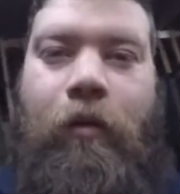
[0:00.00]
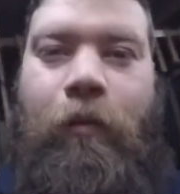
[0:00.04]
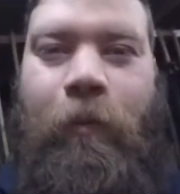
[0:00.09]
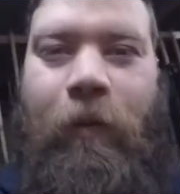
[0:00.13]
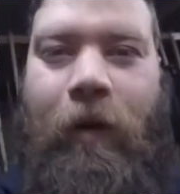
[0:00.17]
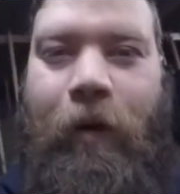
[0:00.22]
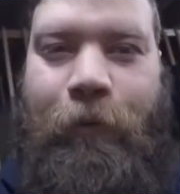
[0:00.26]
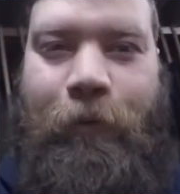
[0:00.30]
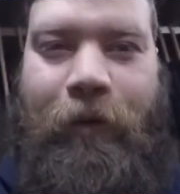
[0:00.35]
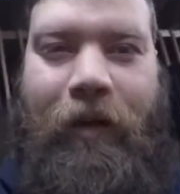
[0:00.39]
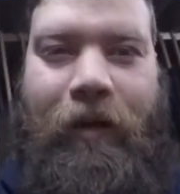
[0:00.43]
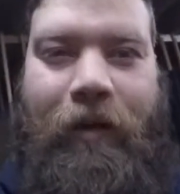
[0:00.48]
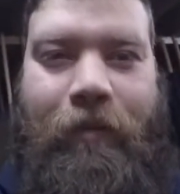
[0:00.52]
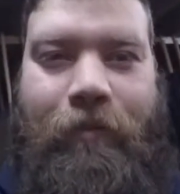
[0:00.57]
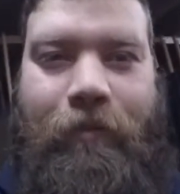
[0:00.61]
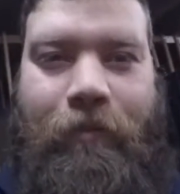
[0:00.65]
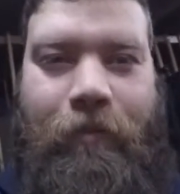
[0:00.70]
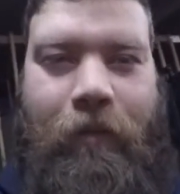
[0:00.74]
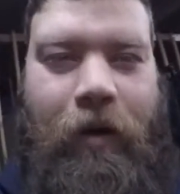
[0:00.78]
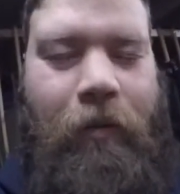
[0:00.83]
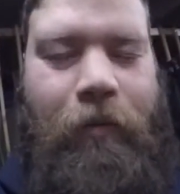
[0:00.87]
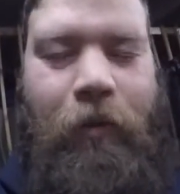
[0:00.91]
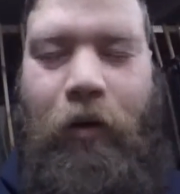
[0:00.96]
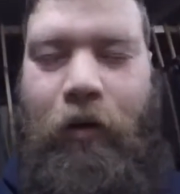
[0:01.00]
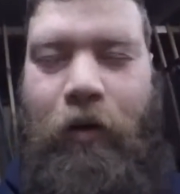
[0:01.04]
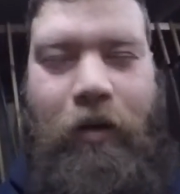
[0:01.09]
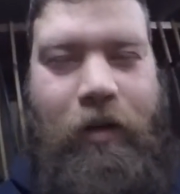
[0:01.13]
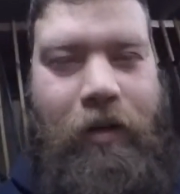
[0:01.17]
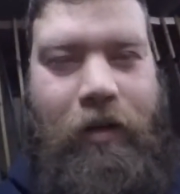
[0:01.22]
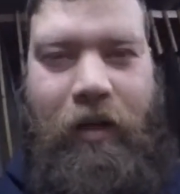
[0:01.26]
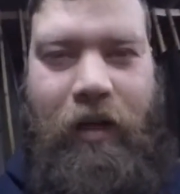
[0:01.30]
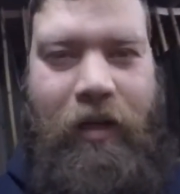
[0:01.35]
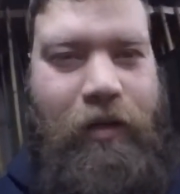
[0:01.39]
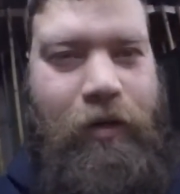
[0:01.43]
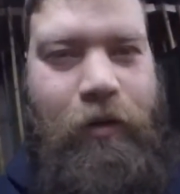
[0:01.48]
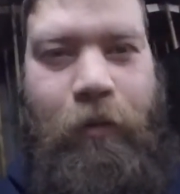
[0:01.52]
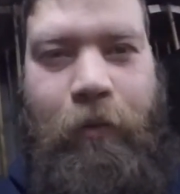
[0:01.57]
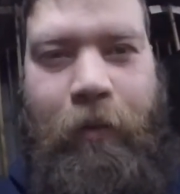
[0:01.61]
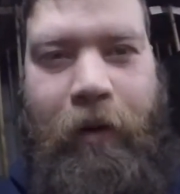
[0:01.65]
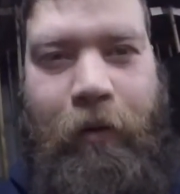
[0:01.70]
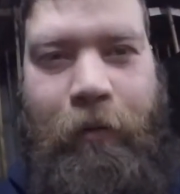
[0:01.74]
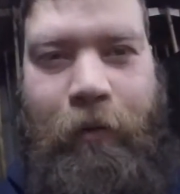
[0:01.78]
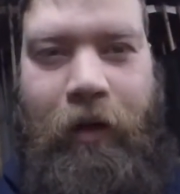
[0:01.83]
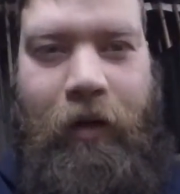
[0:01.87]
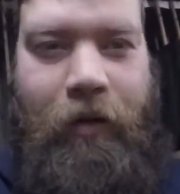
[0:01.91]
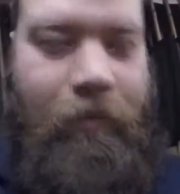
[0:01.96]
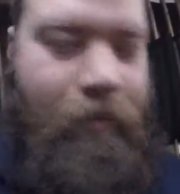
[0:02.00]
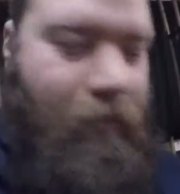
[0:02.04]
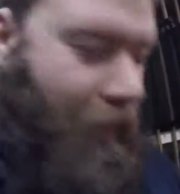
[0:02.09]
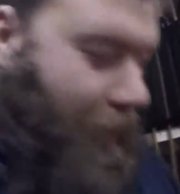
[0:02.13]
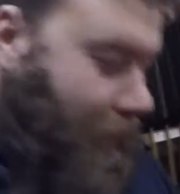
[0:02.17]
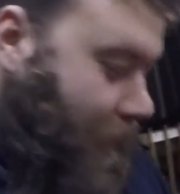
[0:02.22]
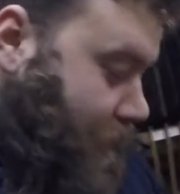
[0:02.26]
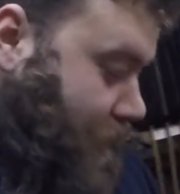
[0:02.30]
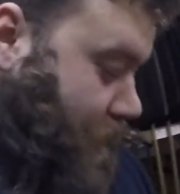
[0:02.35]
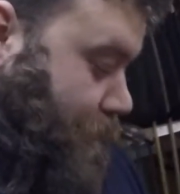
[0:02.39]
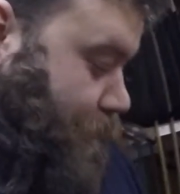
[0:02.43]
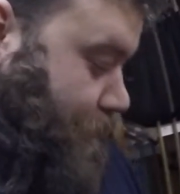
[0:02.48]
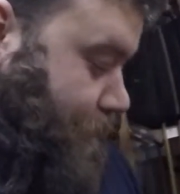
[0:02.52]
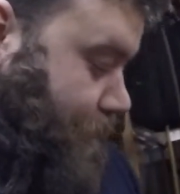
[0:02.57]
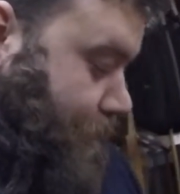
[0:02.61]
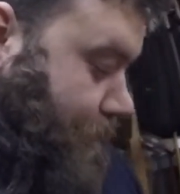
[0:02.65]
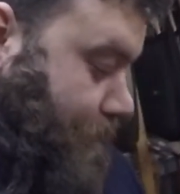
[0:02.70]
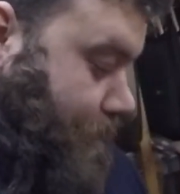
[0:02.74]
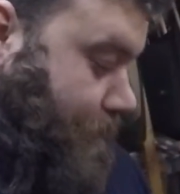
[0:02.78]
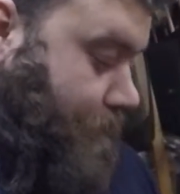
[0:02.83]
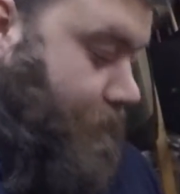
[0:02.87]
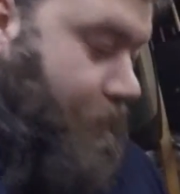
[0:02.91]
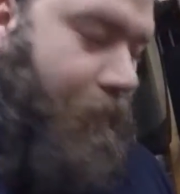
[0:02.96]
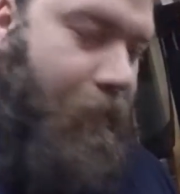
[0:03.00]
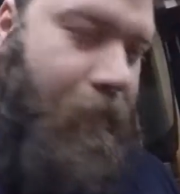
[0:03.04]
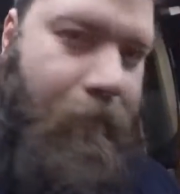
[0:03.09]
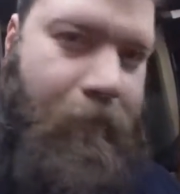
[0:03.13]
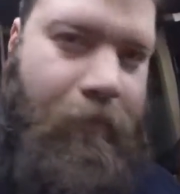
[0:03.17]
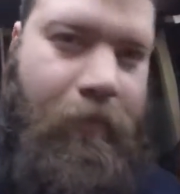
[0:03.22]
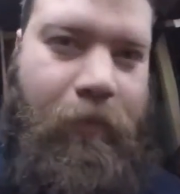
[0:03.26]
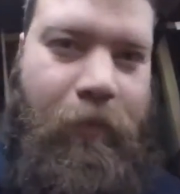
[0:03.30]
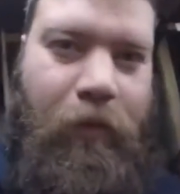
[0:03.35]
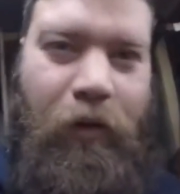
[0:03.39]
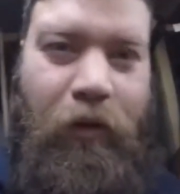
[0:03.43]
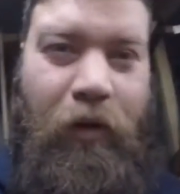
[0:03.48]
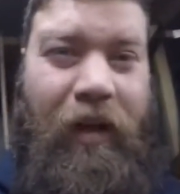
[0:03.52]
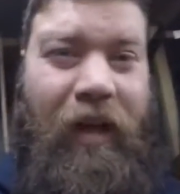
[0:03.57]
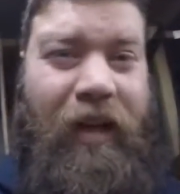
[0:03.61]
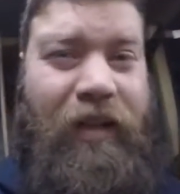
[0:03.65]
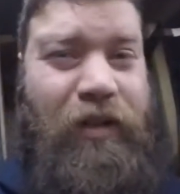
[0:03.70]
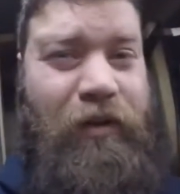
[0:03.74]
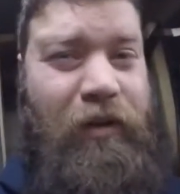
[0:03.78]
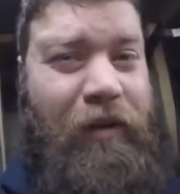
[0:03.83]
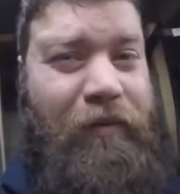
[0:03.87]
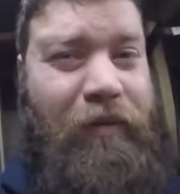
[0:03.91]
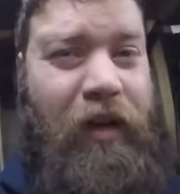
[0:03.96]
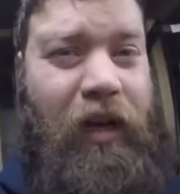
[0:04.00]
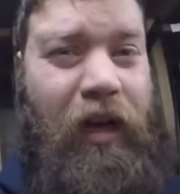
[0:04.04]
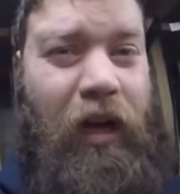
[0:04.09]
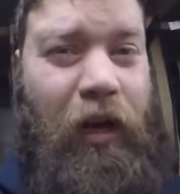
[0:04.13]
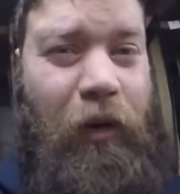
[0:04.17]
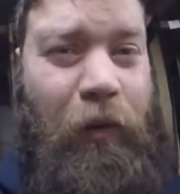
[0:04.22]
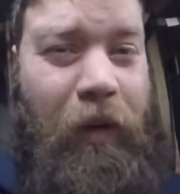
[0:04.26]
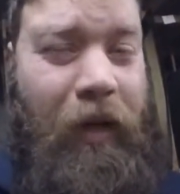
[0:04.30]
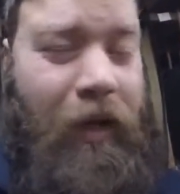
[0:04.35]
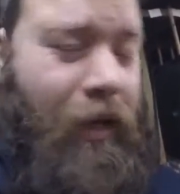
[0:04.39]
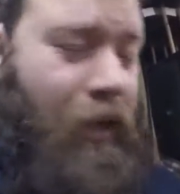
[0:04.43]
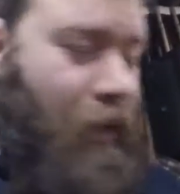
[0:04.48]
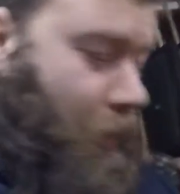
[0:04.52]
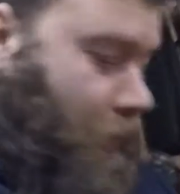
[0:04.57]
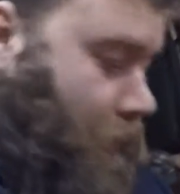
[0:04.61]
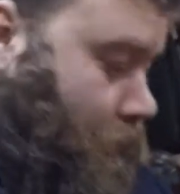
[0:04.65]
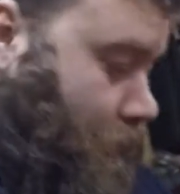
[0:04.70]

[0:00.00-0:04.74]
welding. I'm not gonna, that's not welding, that's That's not even gluing.